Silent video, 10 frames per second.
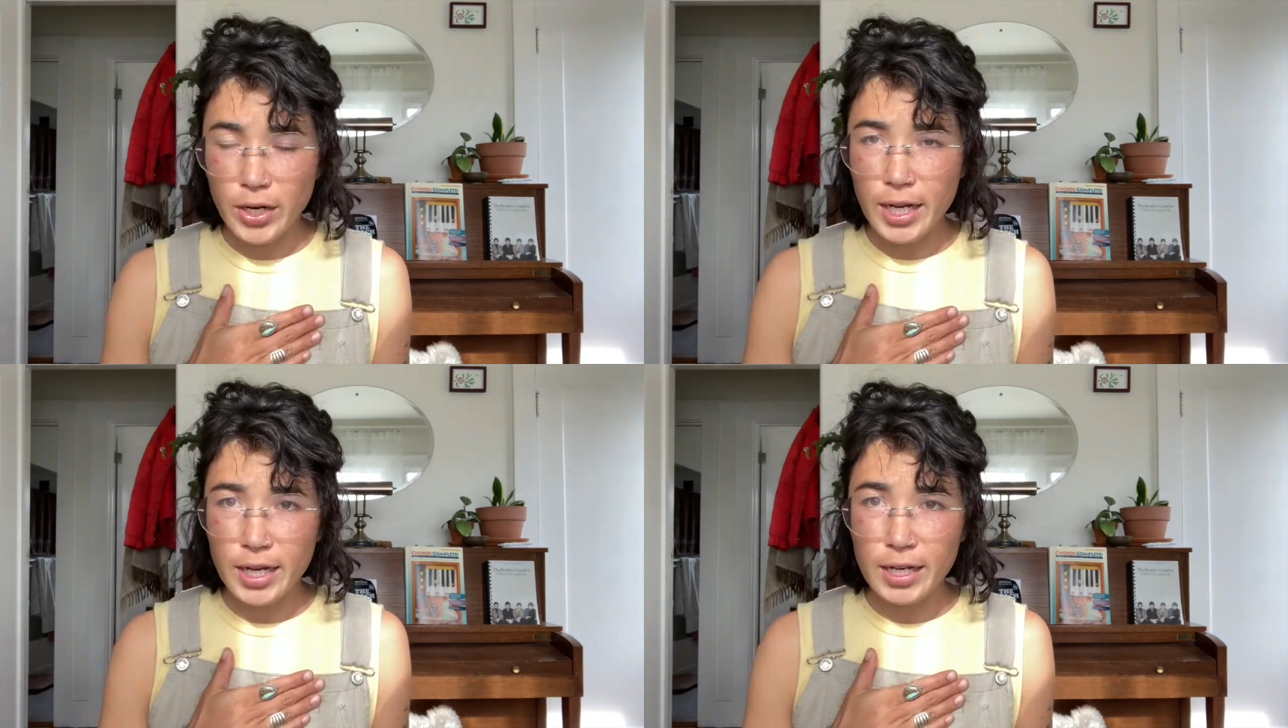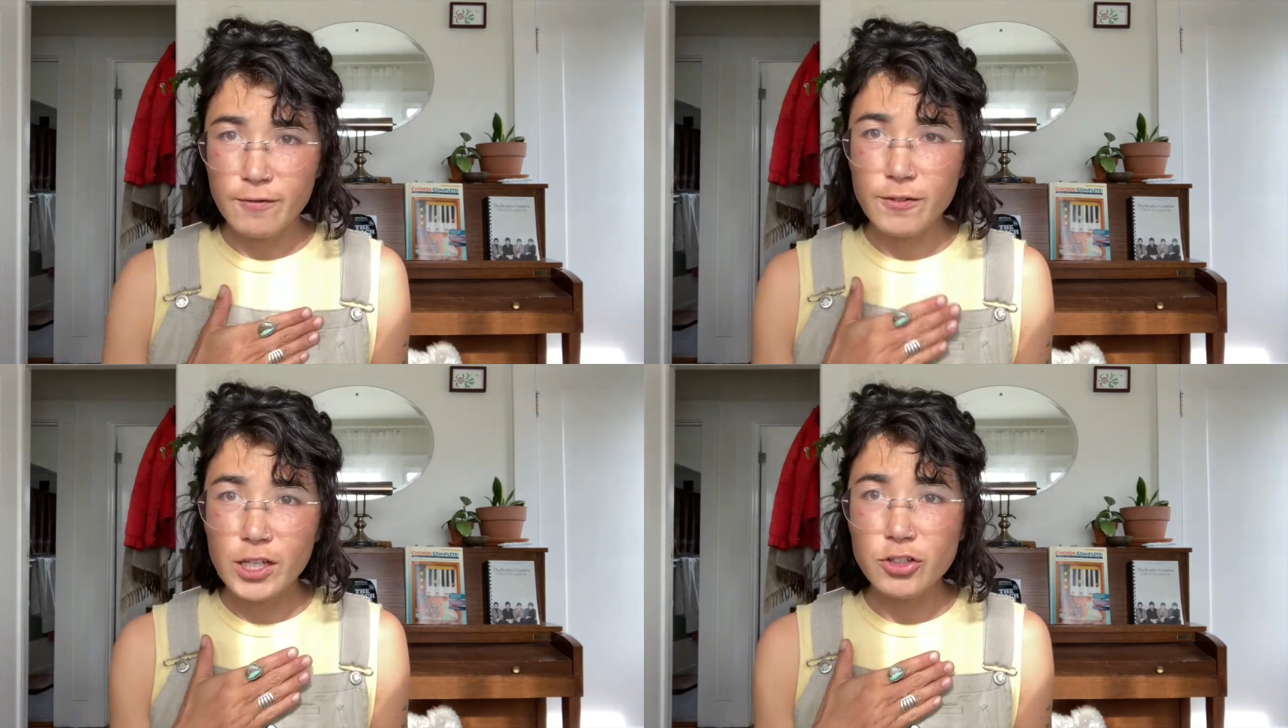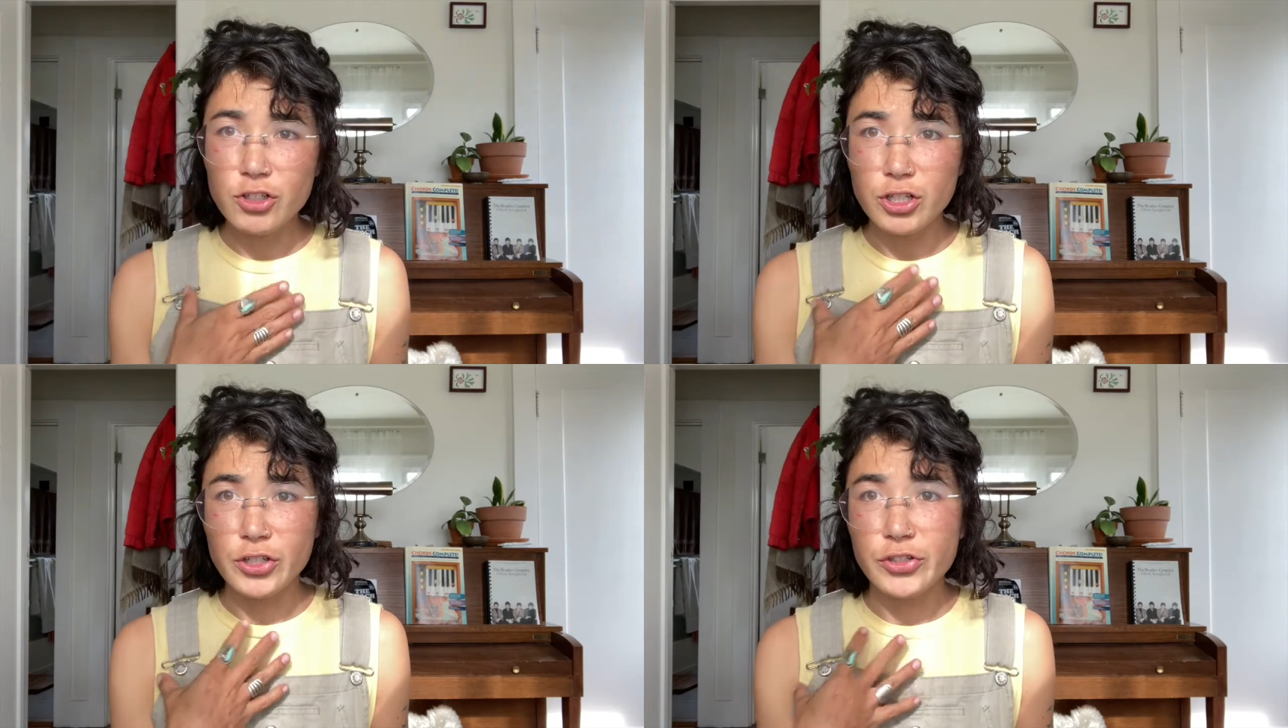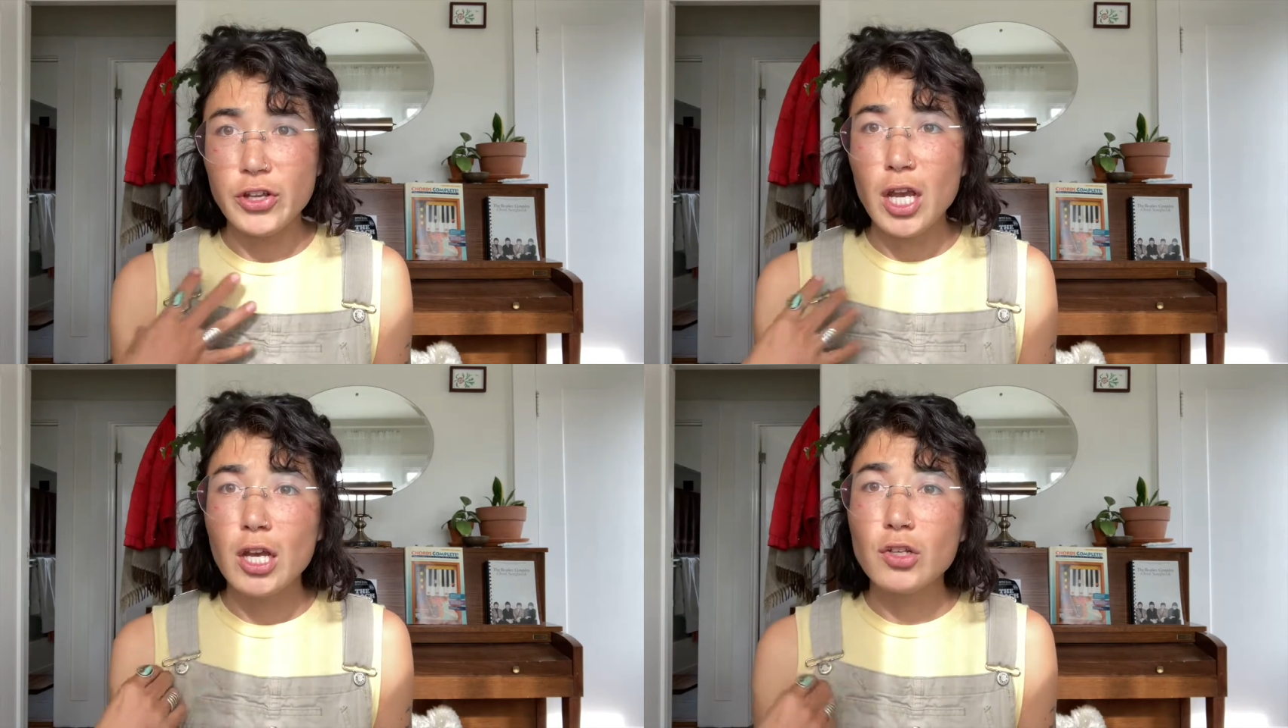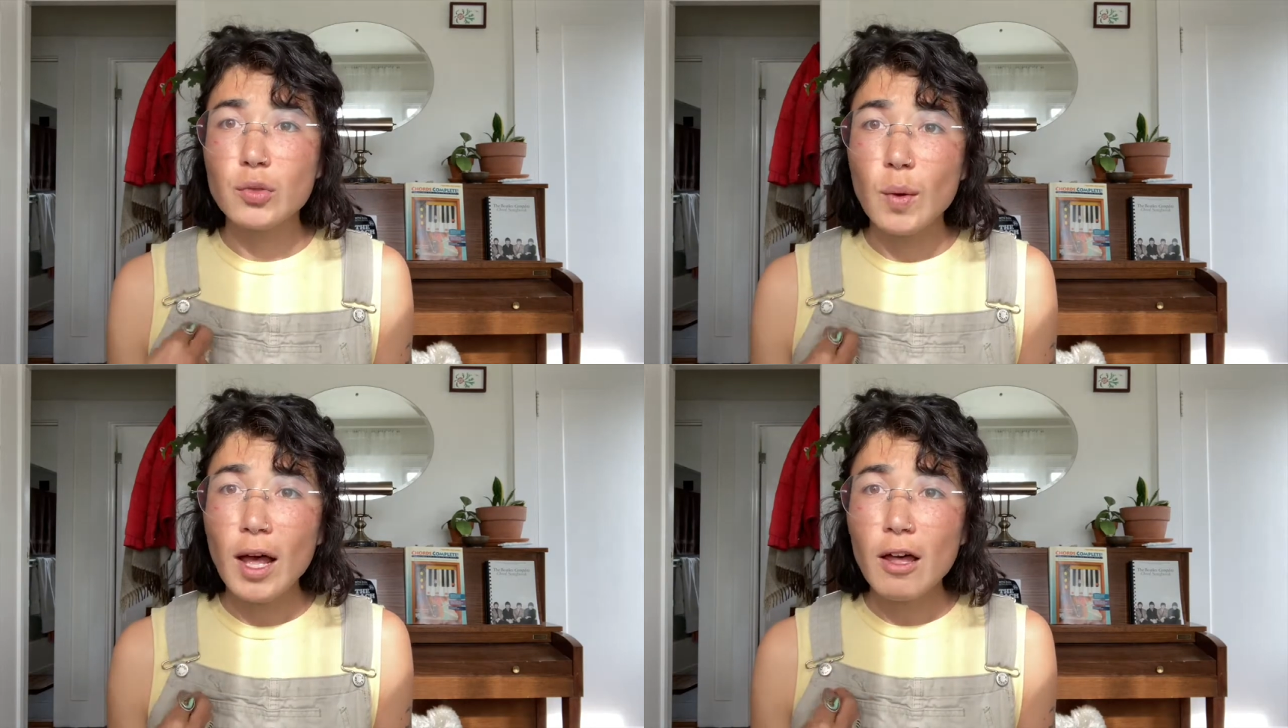It features
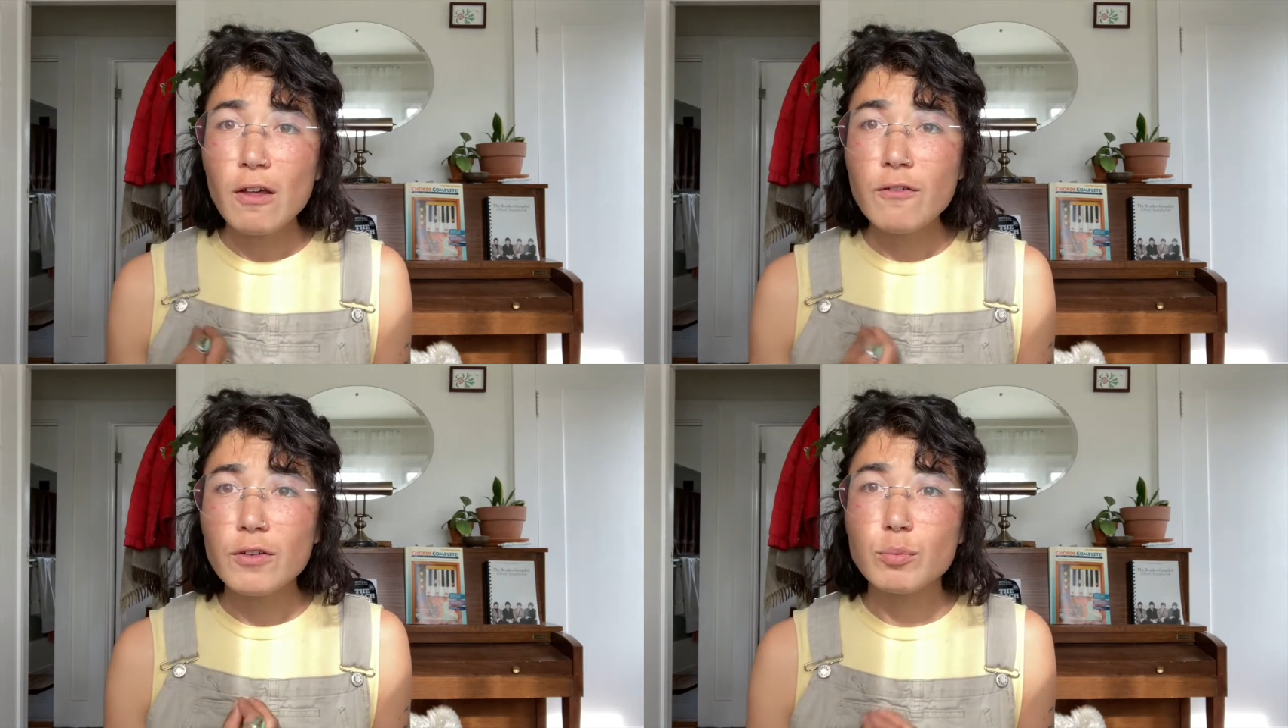12